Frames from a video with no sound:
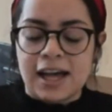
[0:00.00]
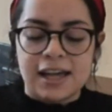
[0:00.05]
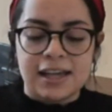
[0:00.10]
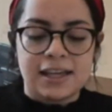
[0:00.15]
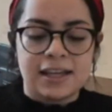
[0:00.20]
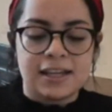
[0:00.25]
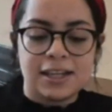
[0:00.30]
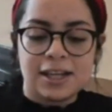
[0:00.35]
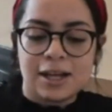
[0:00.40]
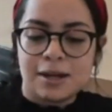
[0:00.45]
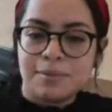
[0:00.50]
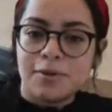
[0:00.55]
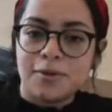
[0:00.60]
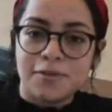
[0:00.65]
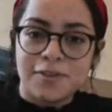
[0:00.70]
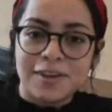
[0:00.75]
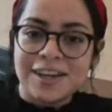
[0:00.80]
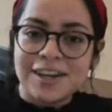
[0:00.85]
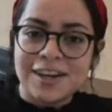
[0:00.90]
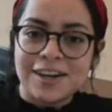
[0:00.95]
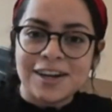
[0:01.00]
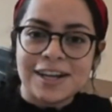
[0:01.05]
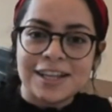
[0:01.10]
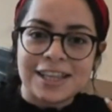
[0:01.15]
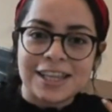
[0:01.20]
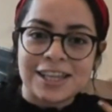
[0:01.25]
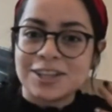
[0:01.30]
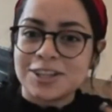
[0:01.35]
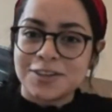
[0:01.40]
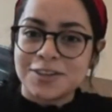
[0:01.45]
I can come over here and
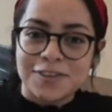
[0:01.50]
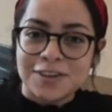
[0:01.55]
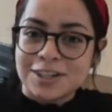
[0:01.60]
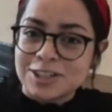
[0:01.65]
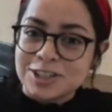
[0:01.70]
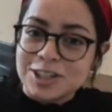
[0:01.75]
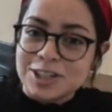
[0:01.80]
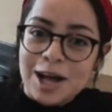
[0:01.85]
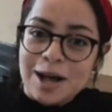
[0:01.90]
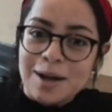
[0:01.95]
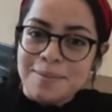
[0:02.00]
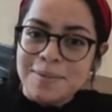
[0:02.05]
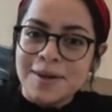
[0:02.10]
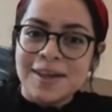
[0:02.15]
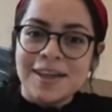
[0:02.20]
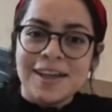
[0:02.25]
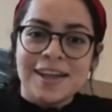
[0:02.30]
like look for a job.